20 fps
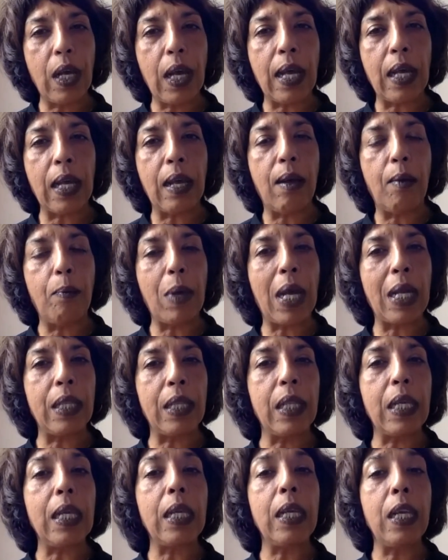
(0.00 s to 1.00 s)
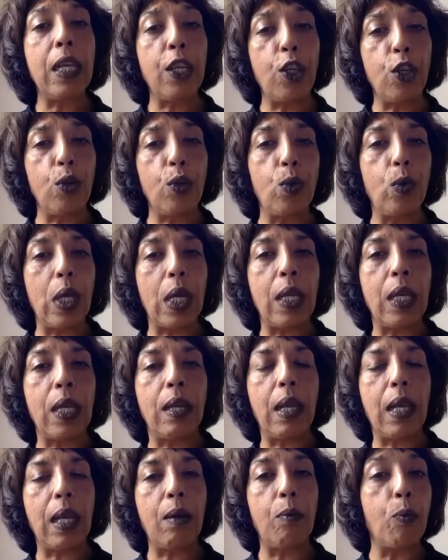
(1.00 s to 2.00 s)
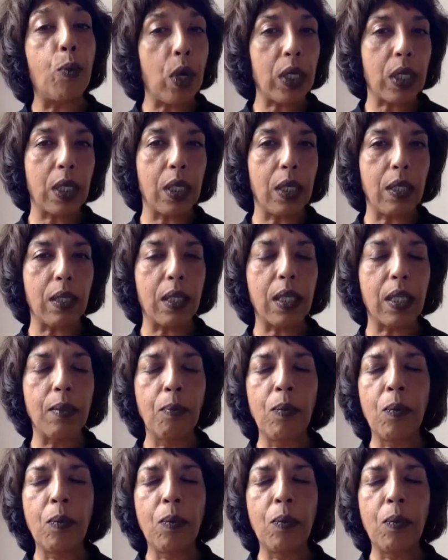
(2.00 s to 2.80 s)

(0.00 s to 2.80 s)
and the EU in Brussels.